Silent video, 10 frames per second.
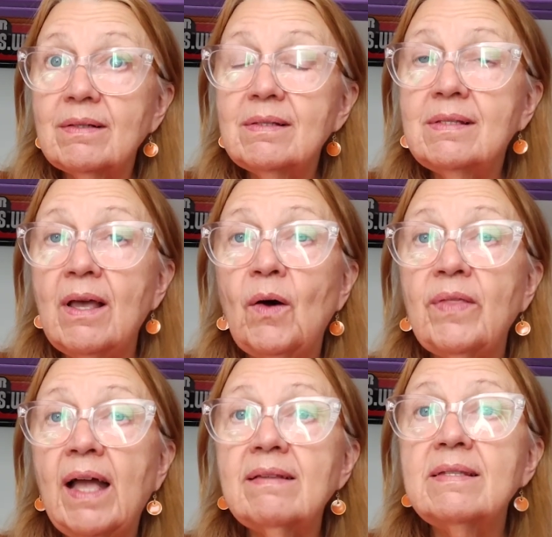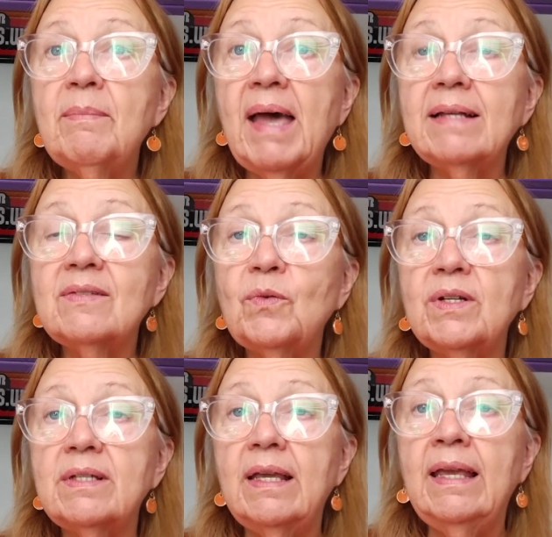So that's the best for
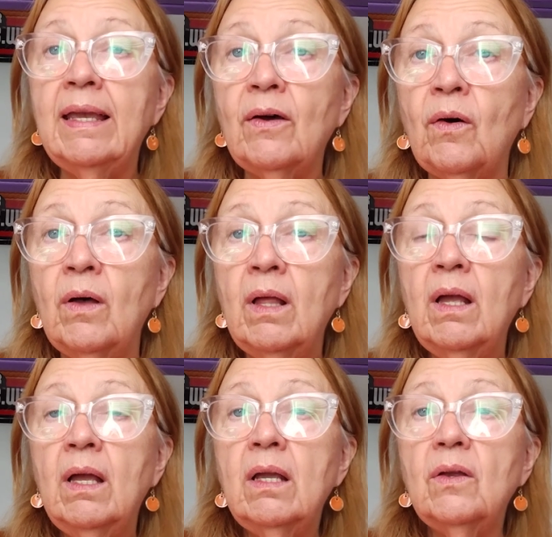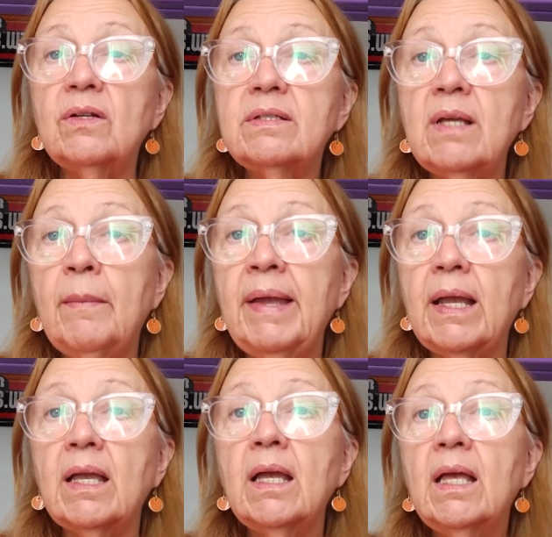it to heal your
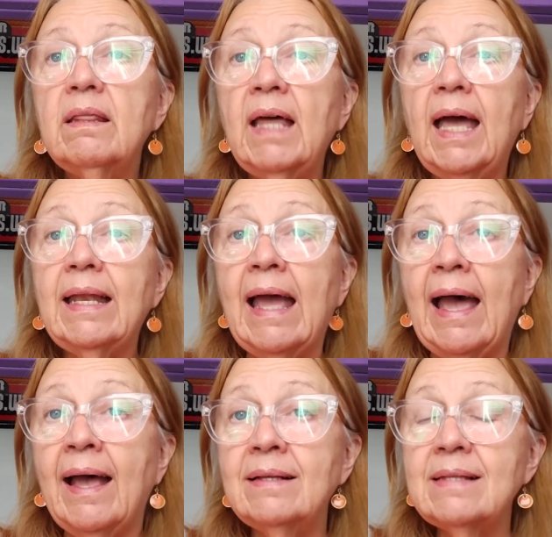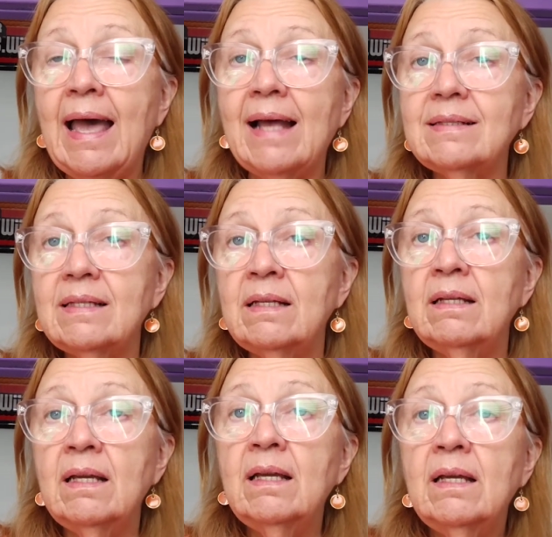stomach that has acid,
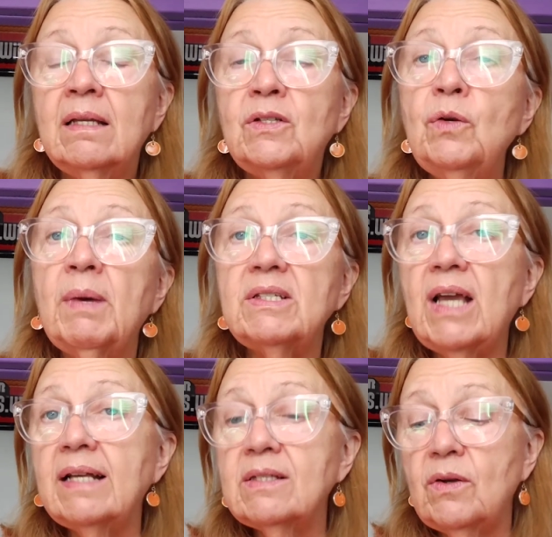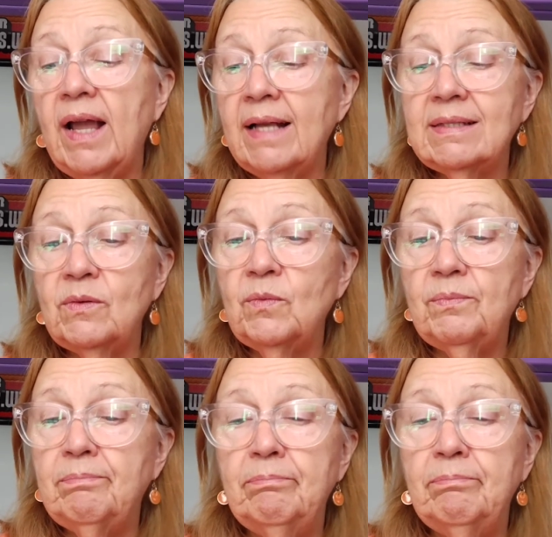too much acid, or acid